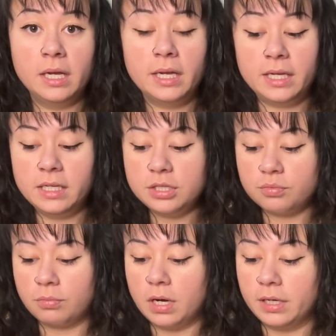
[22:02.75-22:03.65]
Each
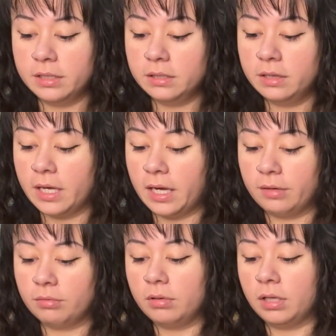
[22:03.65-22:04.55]
one that I
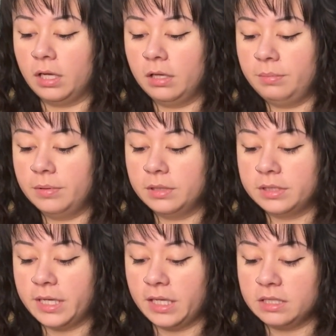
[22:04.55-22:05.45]
roll up
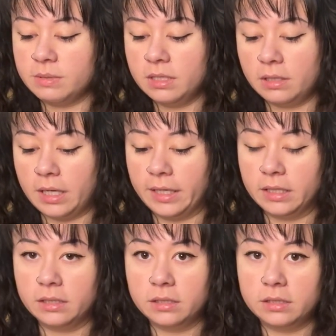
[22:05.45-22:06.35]
takes me
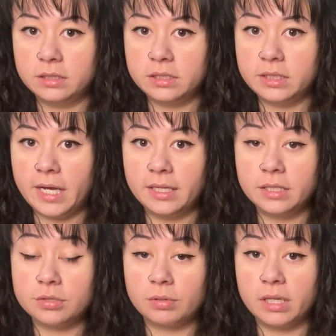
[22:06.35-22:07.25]
10 to
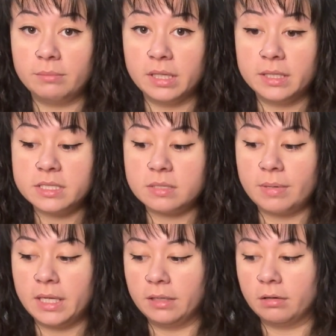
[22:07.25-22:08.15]
20 minutes
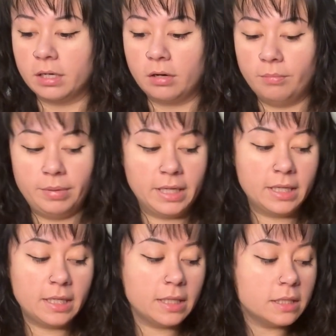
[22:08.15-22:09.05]
depending on how big
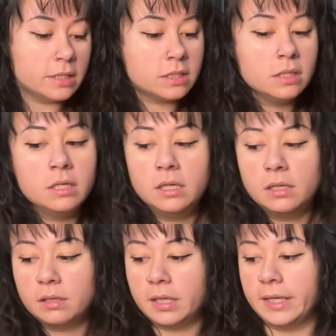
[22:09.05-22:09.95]
it is.
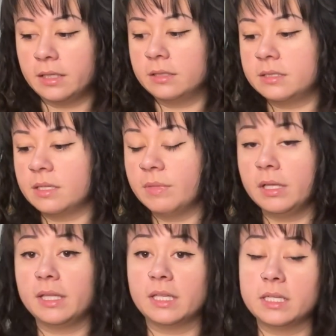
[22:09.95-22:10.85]
Like something
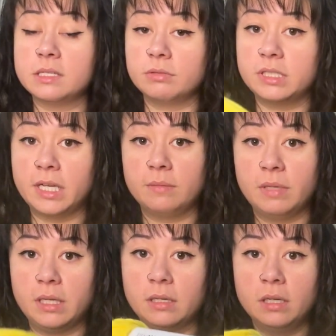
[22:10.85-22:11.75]
like this would take
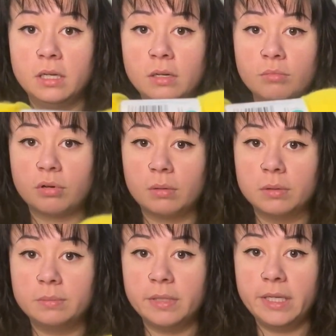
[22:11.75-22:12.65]
me
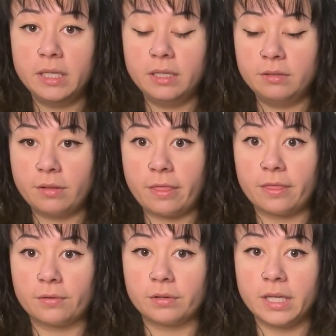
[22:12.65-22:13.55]
probably
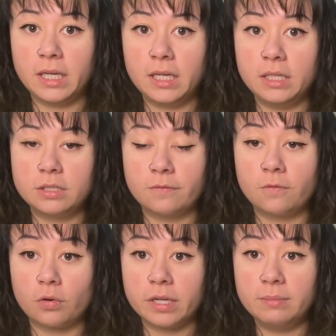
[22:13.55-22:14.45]
30 to
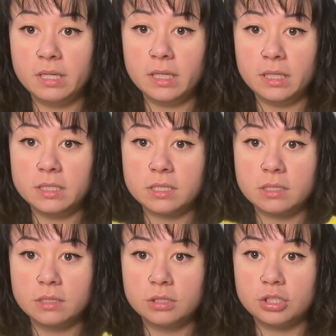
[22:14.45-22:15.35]
40 minutes
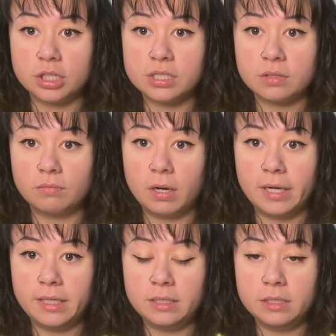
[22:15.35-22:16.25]
just to
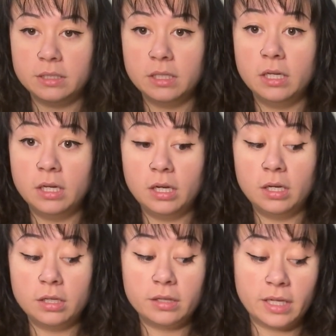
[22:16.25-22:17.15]
wind.
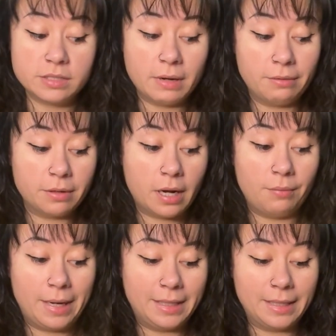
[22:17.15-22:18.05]
That's why we're not
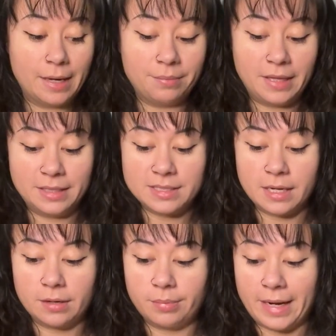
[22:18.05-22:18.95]
winding up things that
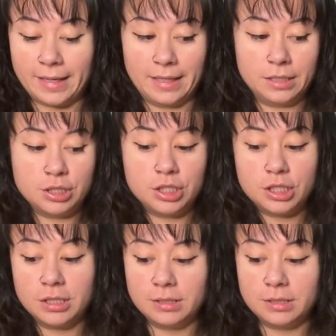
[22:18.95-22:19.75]
are packaged.